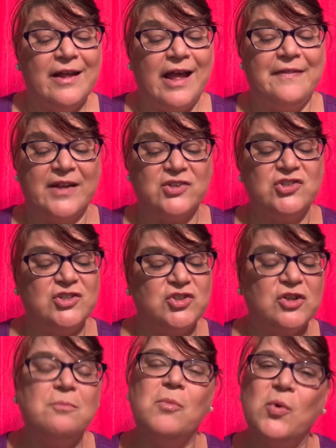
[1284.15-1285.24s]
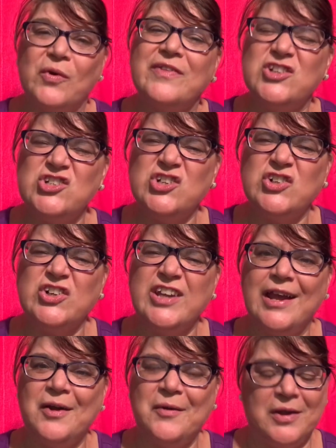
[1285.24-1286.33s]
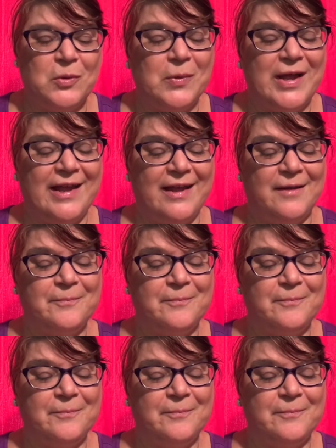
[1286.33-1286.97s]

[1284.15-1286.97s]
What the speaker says: and that she took more than she could carry away.